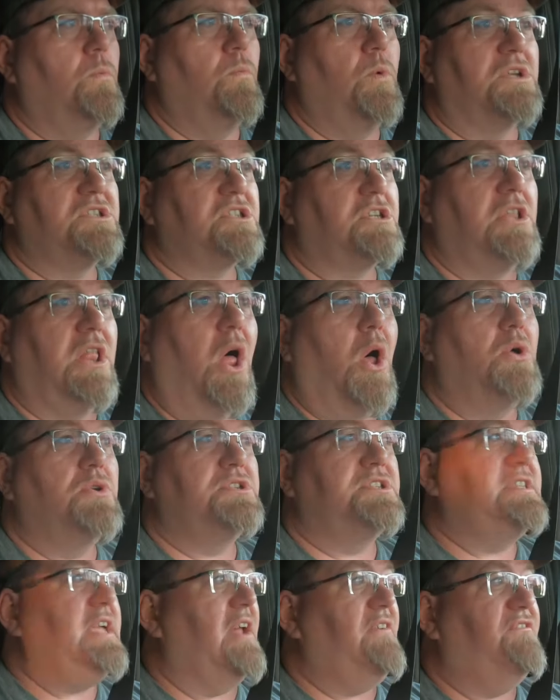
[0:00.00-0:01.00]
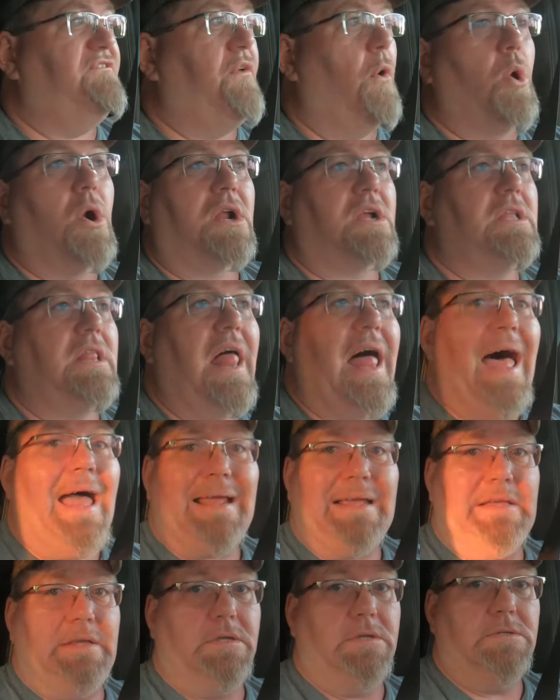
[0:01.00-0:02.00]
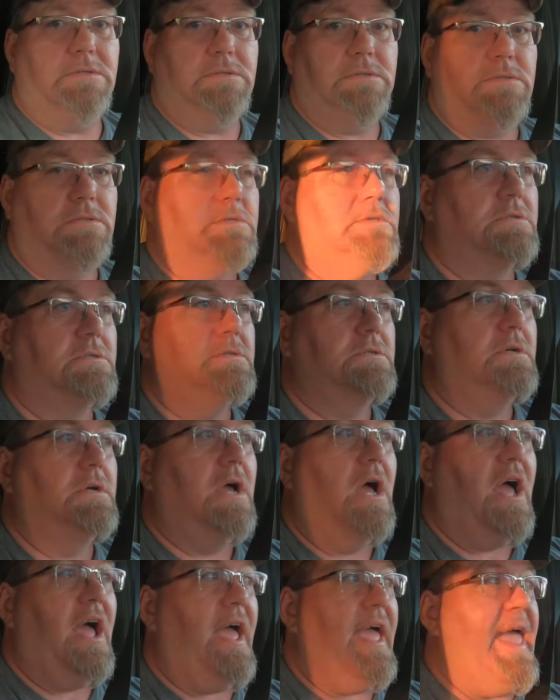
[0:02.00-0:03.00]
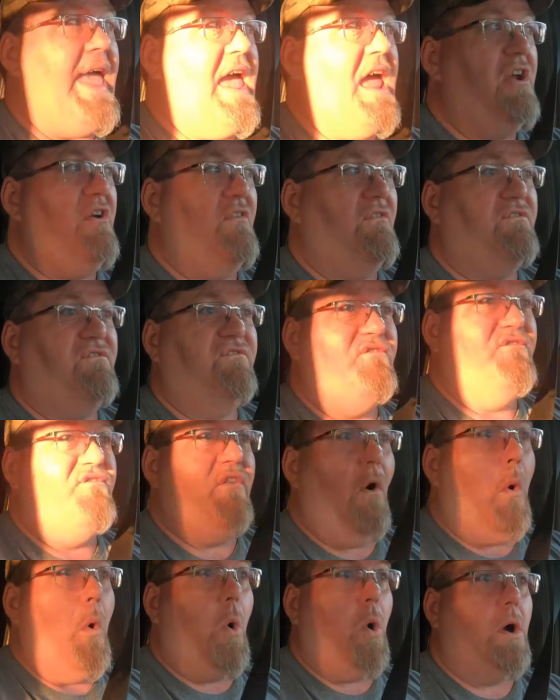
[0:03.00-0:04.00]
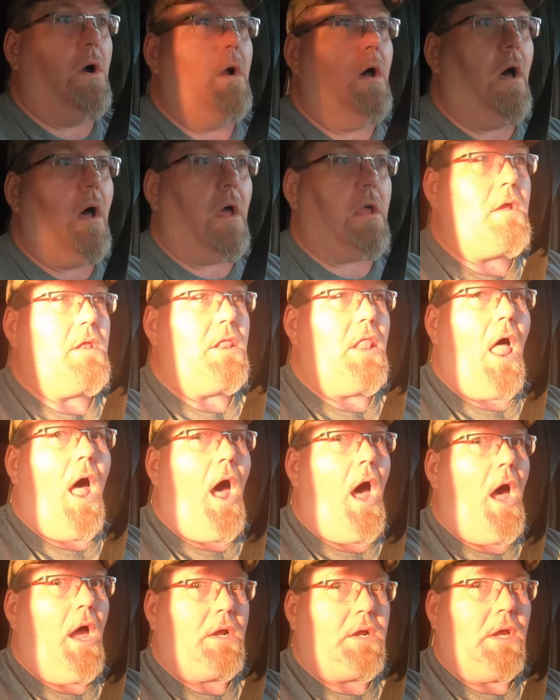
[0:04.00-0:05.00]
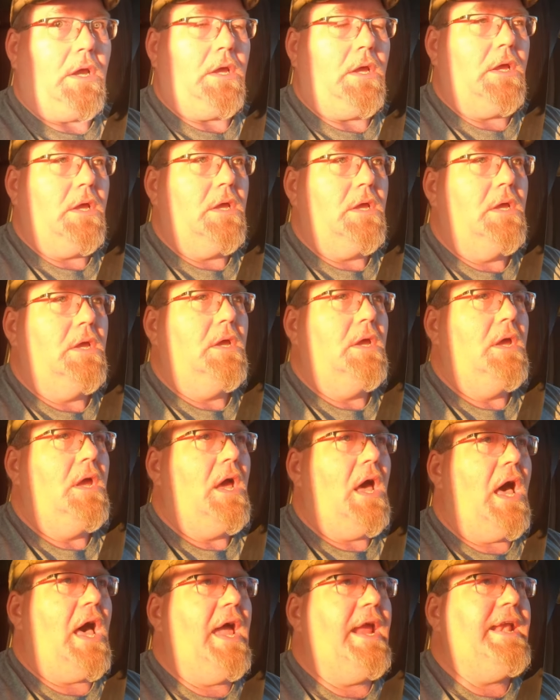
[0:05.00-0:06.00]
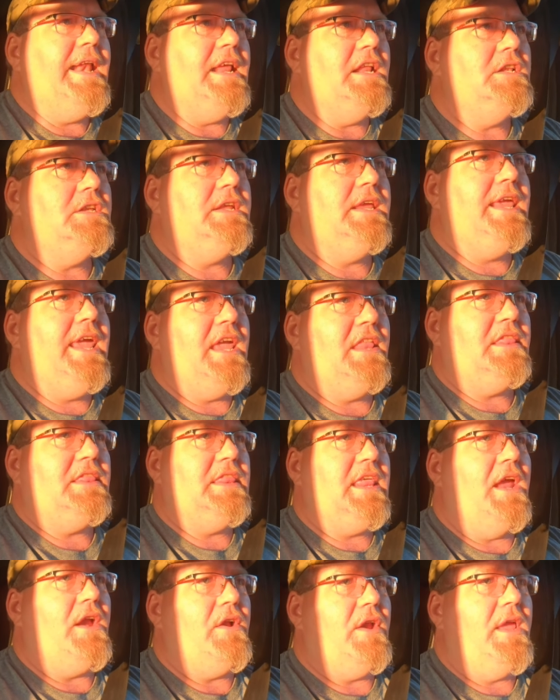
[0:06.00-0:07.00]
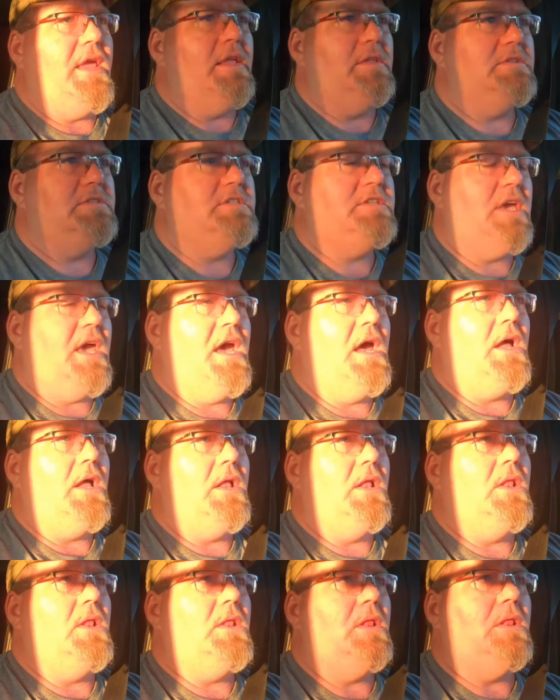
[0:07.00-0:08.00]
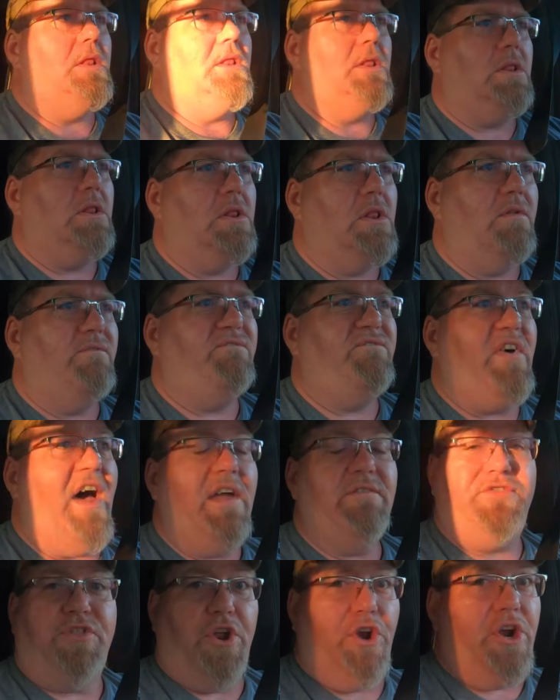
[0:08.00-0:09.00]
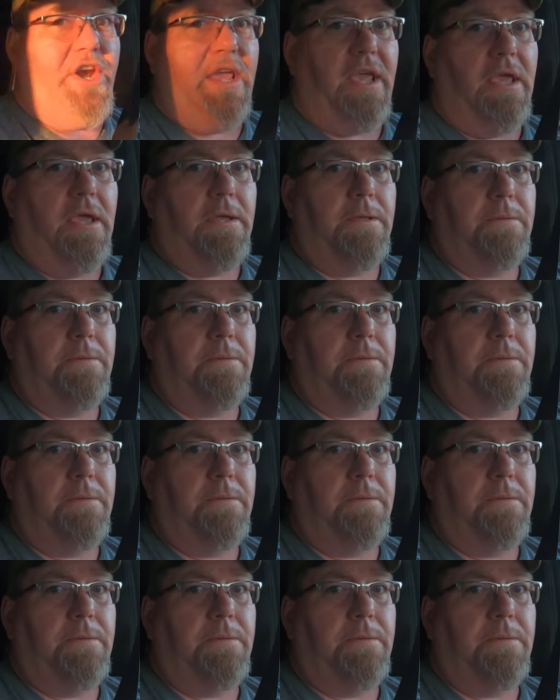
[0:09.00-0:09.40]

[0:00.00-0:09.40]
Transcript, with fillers: was closed at four o'clock. At four o'clock. I didn't get there until five thirty.